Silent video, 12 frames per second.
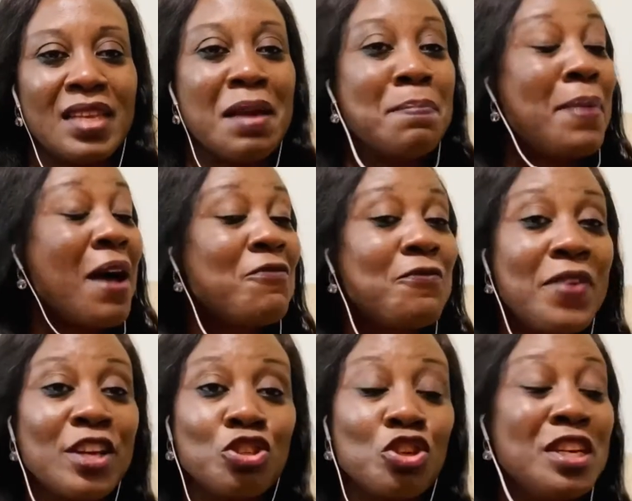
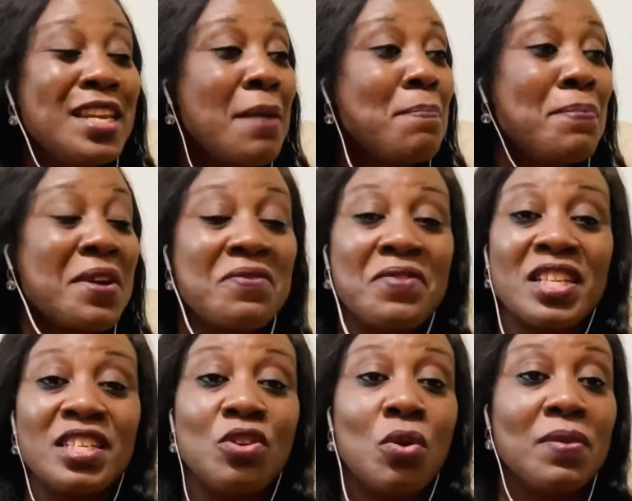Perfectionist. They are perfect
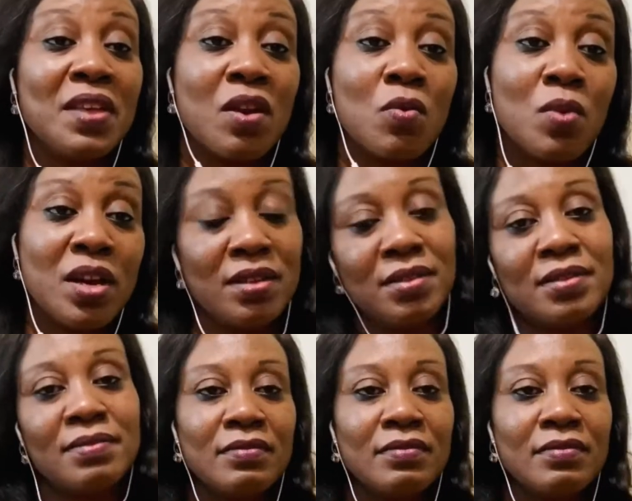in all their ways.